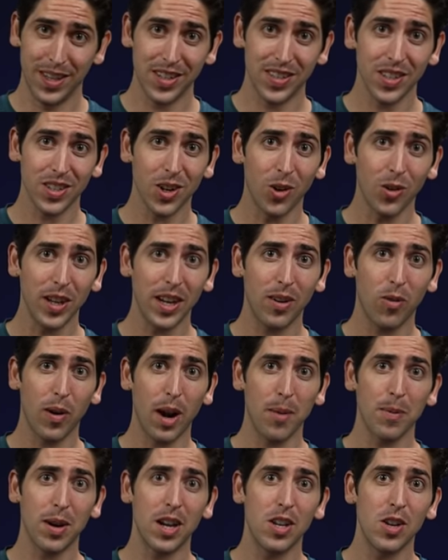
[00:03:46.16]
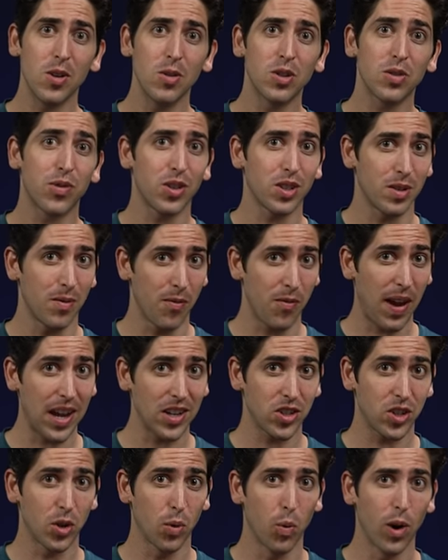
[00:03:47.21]
this is only what I'm gonna use for some
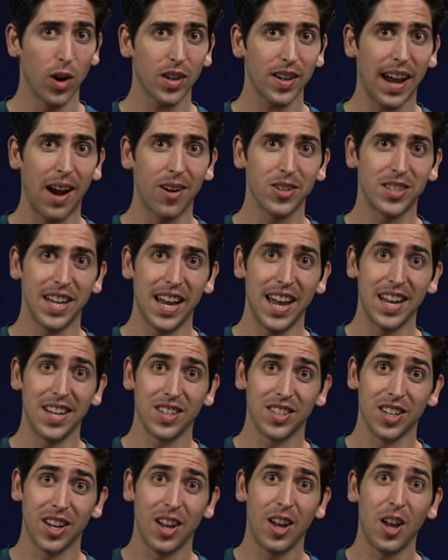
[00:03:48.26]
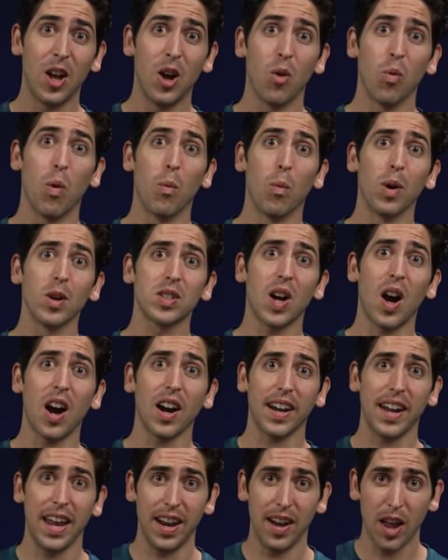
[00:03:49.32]
faster workout days. When we're
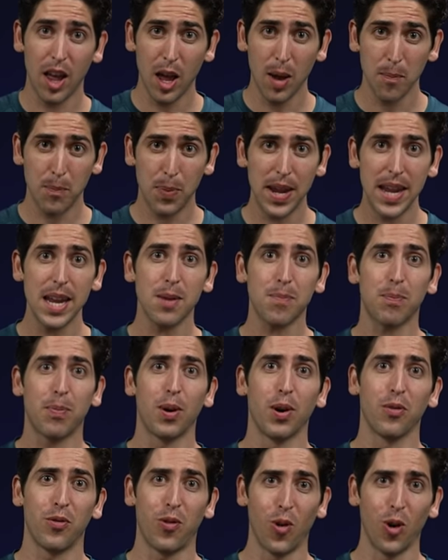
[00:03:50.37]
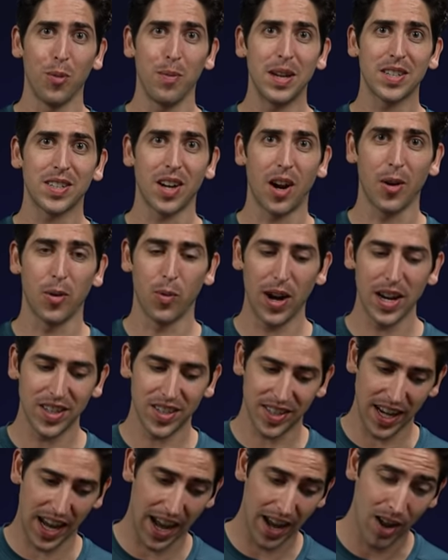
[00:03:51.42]
talking peak performance on
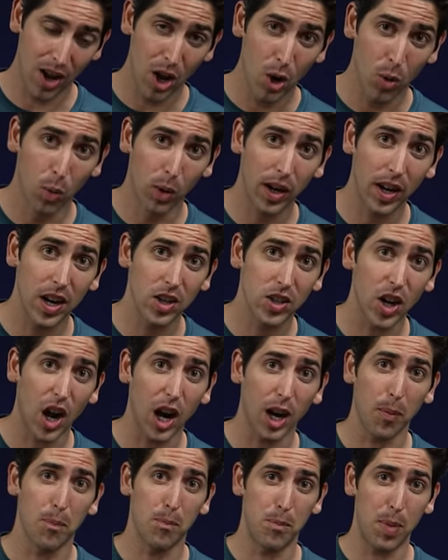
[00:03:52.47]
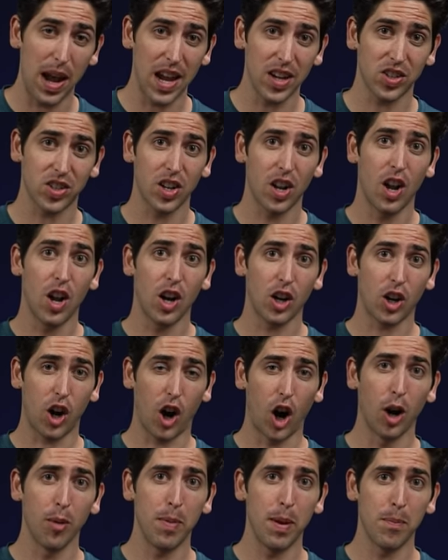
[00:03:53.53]
race day, we're gonna talk best
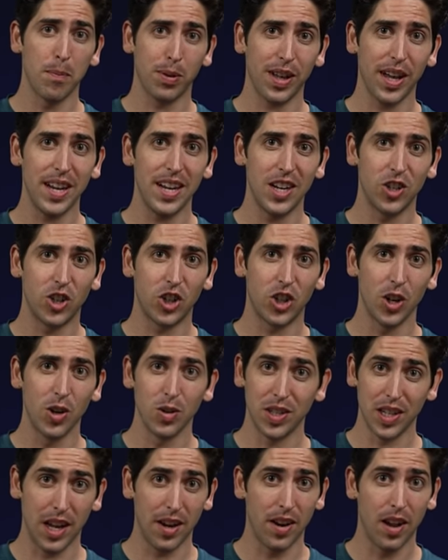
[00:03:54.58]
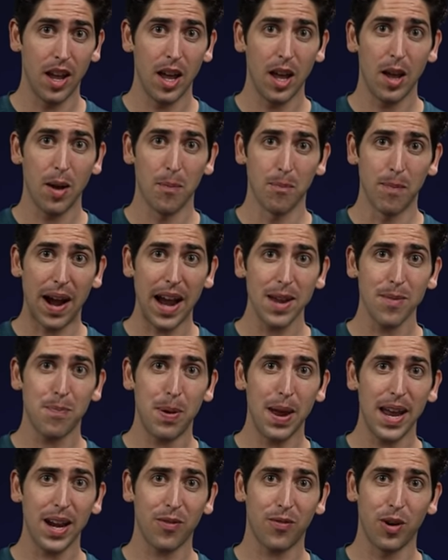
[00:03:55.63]
carbon plated shoes. And my
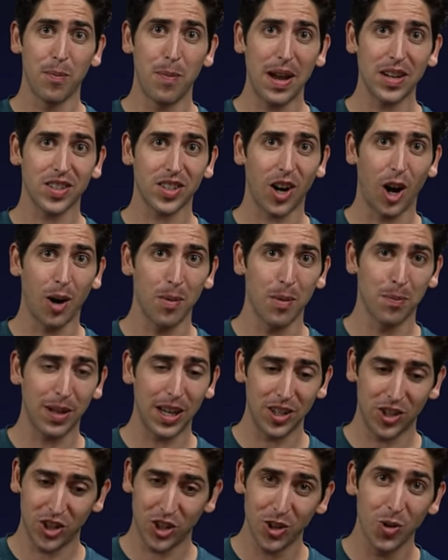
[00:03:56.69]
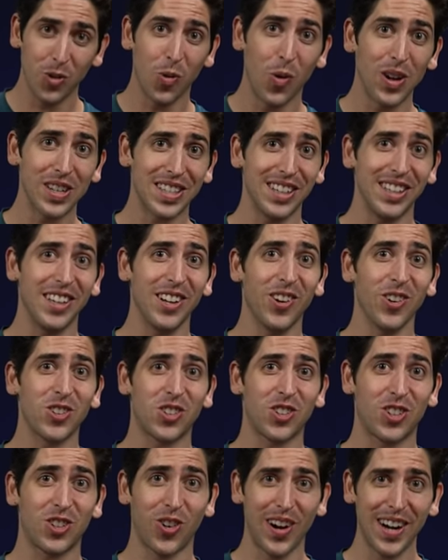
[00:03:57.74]
pick for best carbon plate shoe was a little
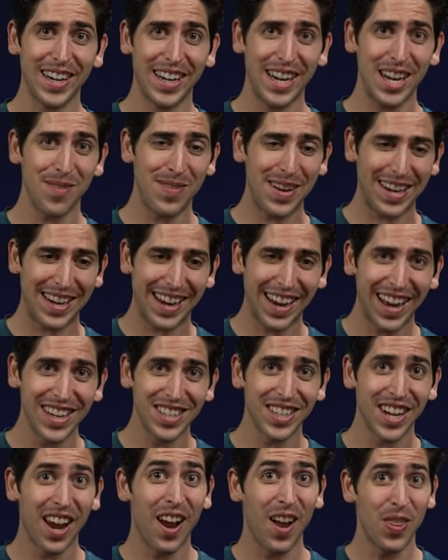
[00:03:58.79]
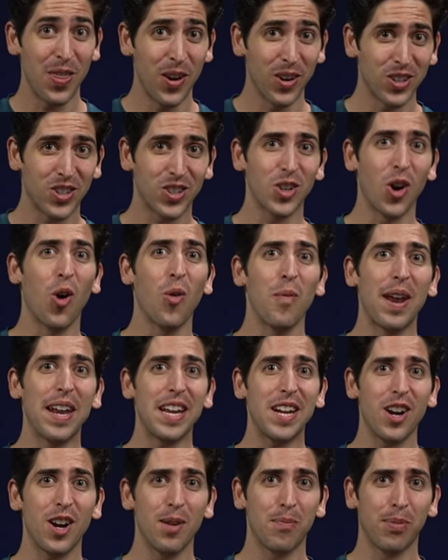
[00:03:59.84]
tricky because there's so many
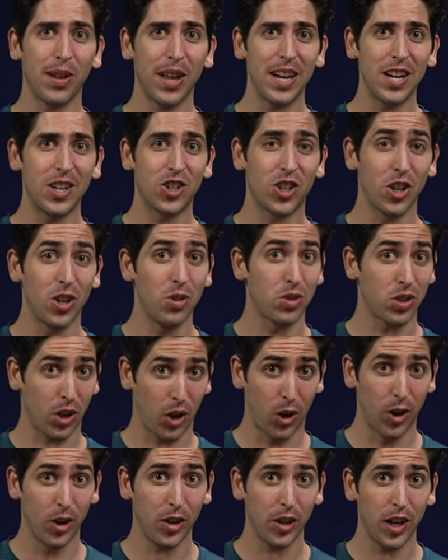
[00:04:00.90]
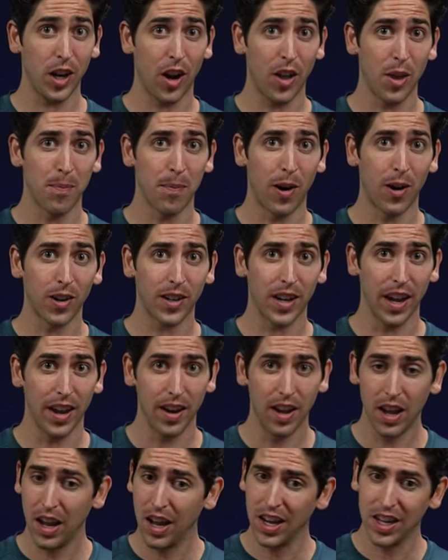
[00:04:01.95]
good plated shoes currently on the
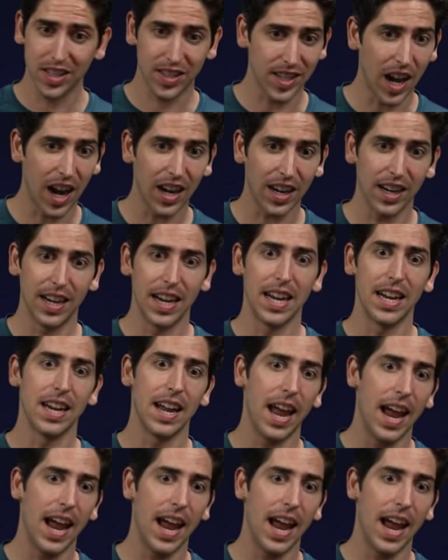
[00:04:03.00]
market. Saucony,